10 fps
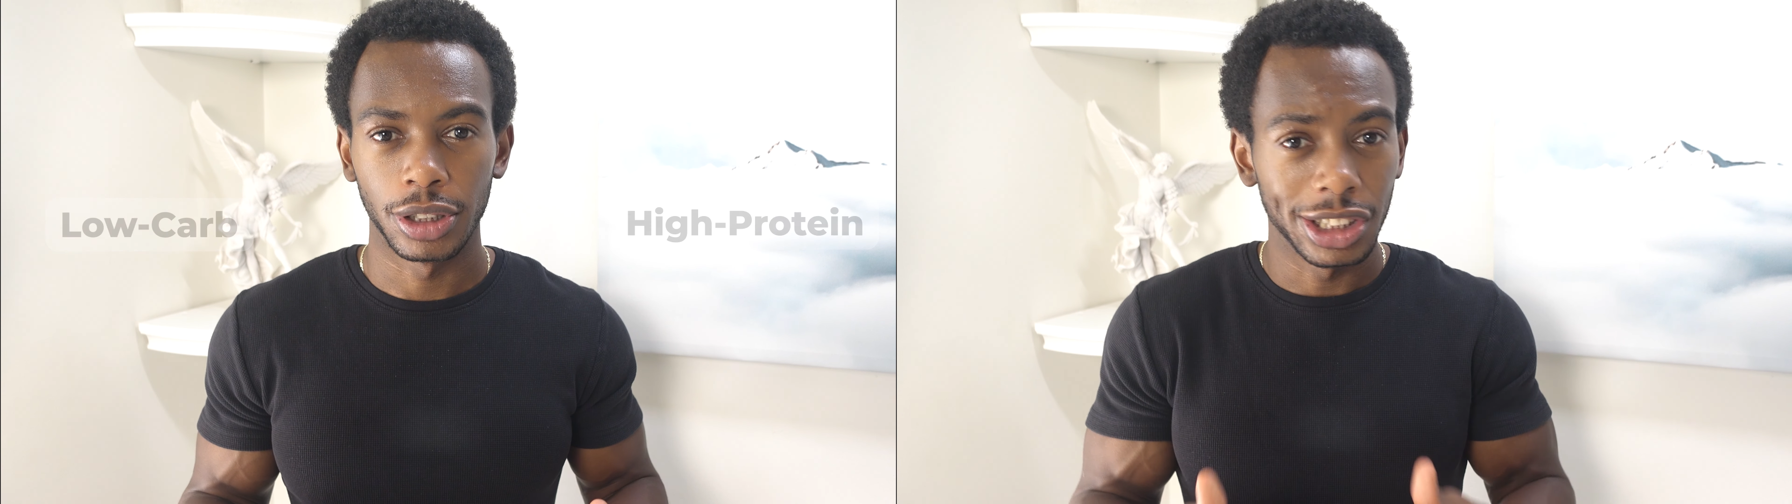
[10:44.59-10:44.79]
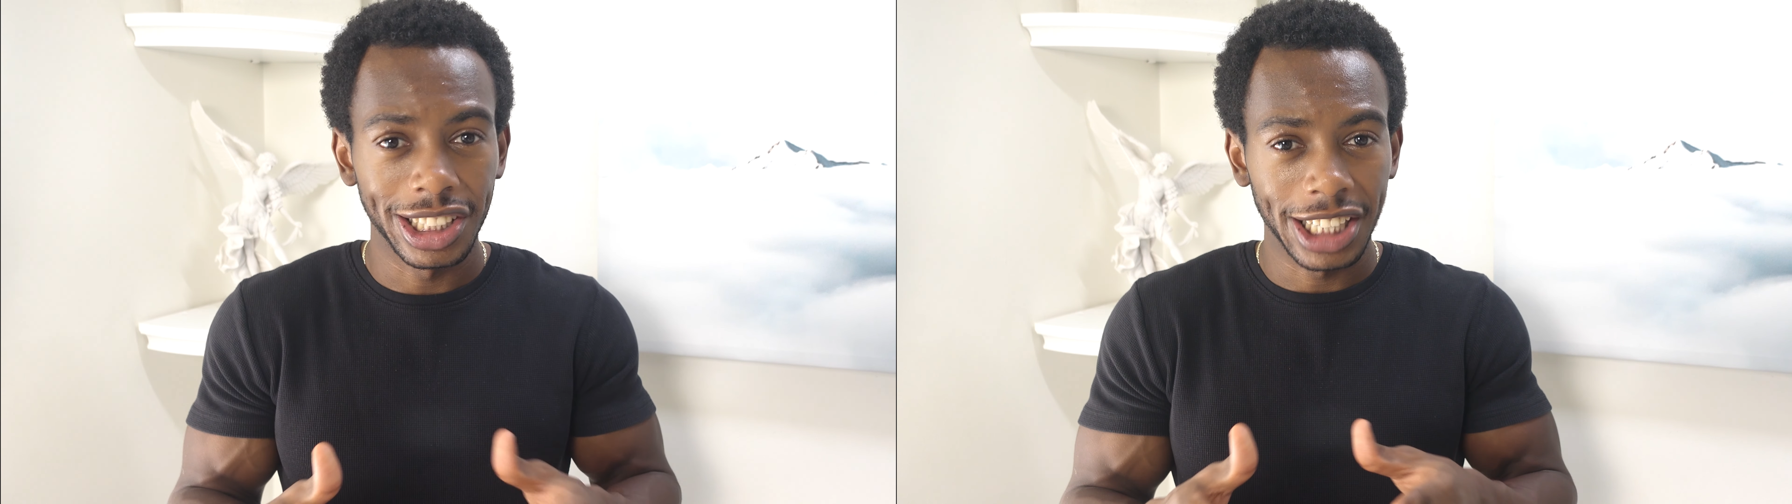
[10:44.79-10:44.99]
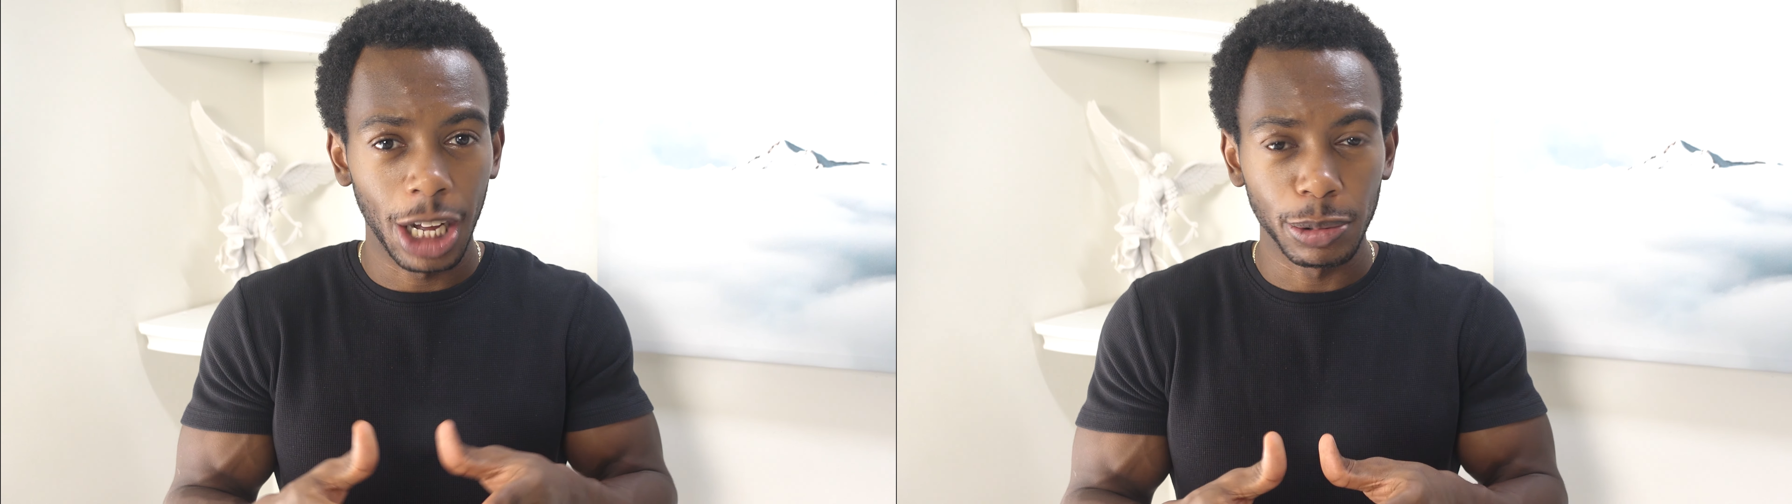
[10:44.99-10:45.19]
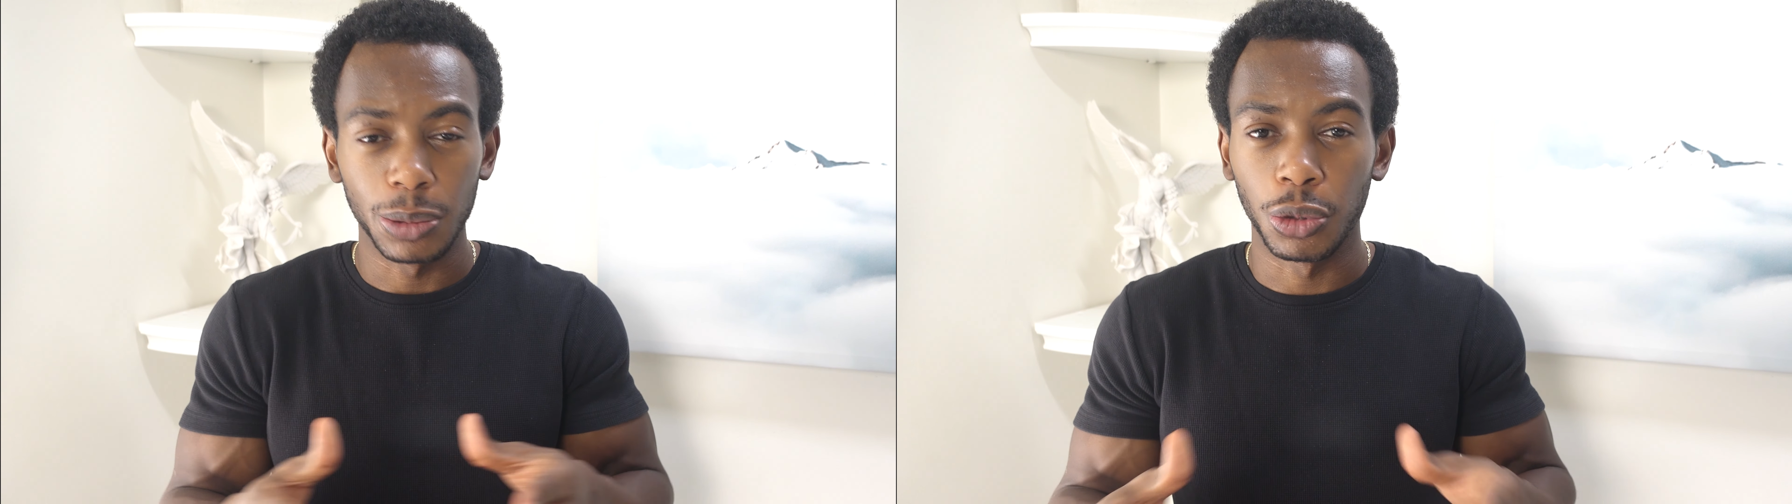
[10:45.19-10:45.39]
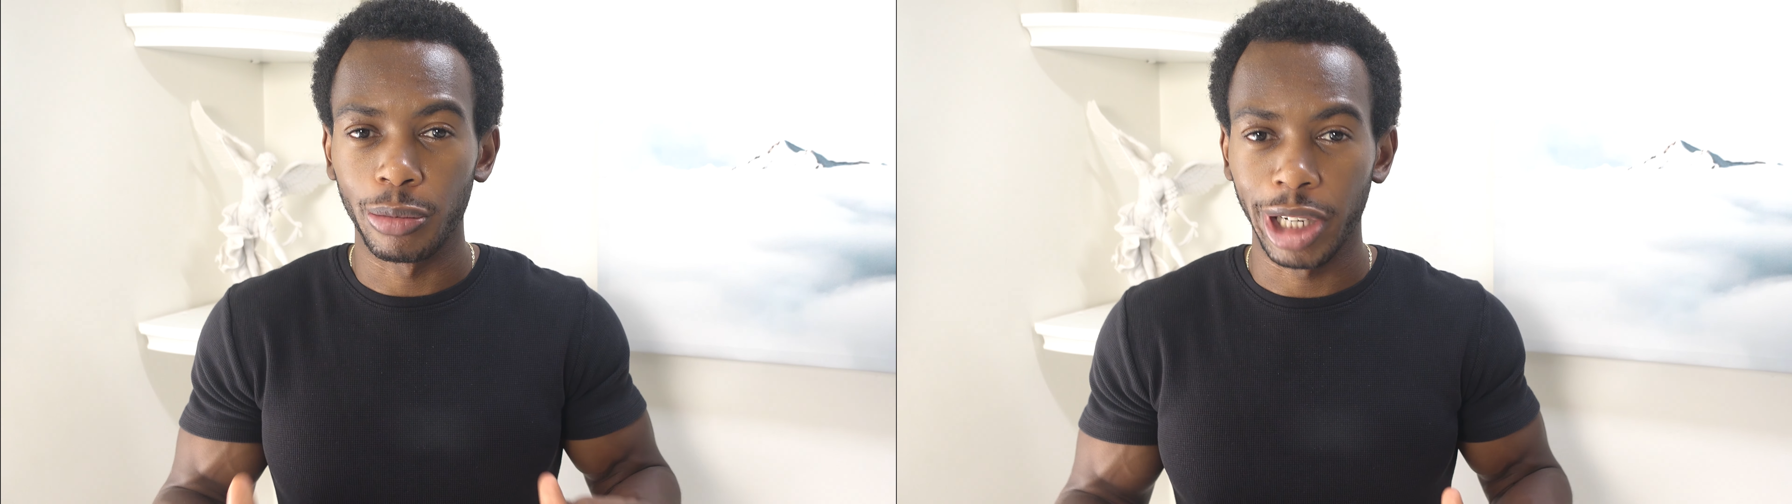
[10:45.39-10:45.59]
This helps
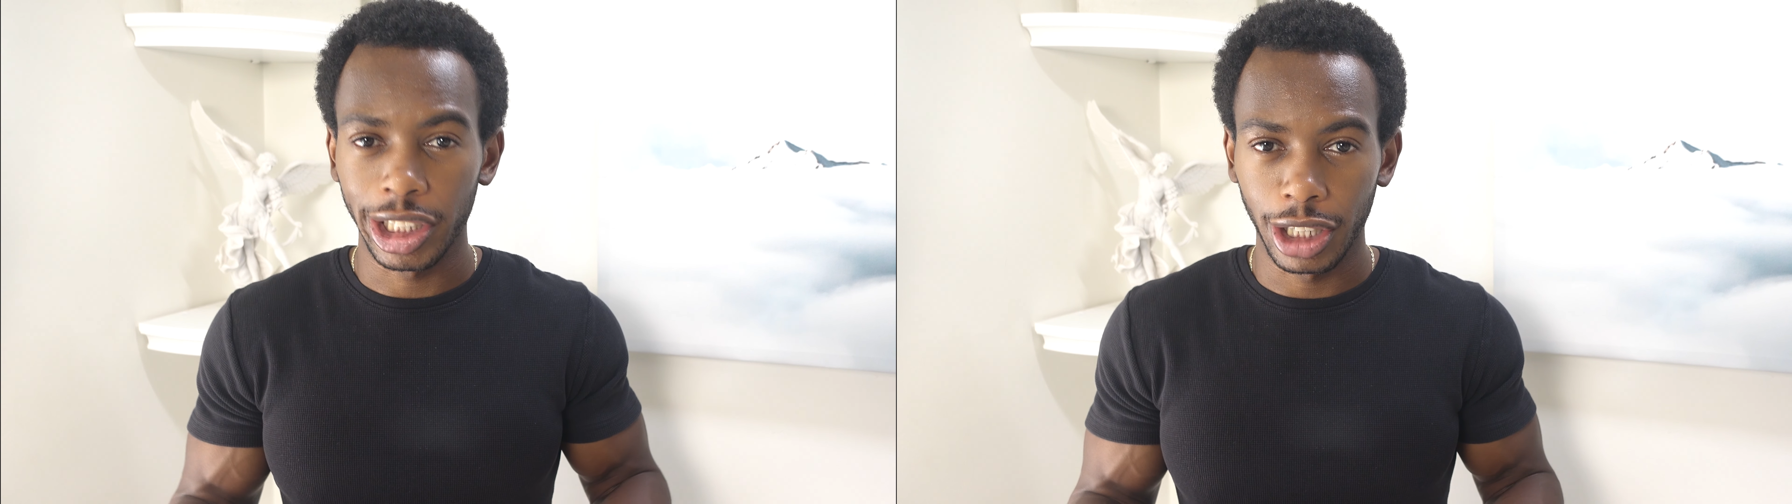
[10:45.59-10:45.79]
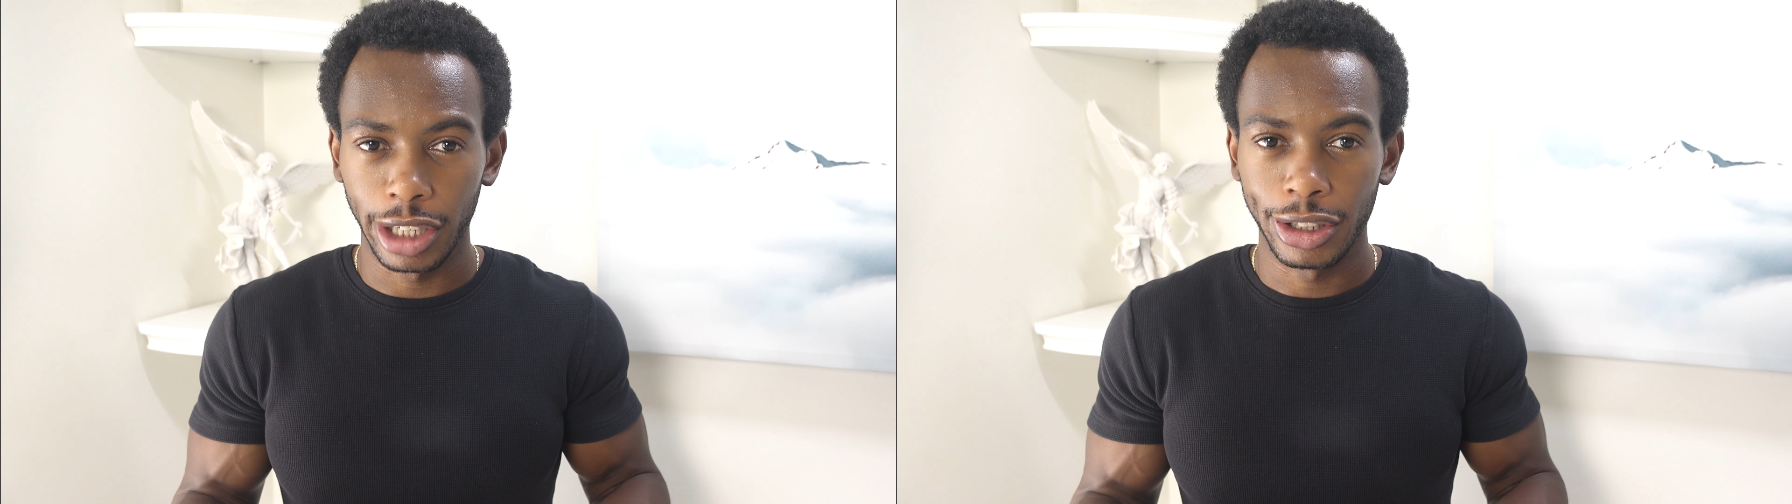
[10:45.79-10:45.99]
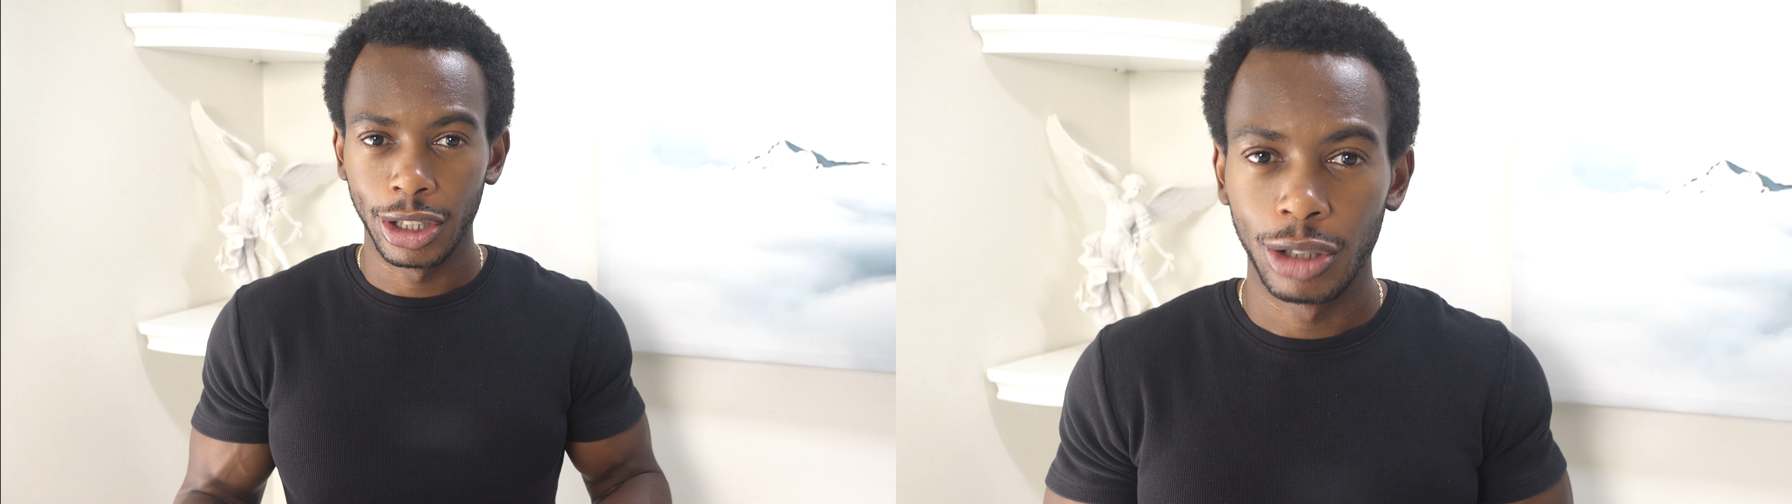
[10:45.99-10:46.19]
support my gut,